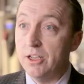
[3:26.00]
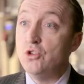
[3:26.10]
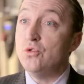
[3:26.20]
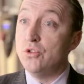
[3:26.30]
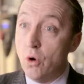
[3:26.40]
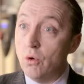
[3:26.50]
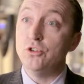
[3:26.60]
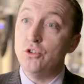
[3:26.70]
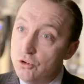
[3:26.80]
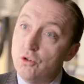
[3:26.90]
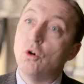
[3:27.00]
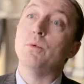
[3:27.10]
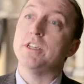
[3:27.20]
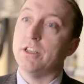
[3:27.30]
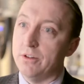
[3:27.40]
You know, you know
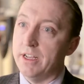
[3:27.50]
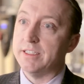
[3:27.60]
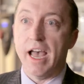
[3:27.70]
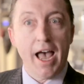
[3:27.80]
what good is.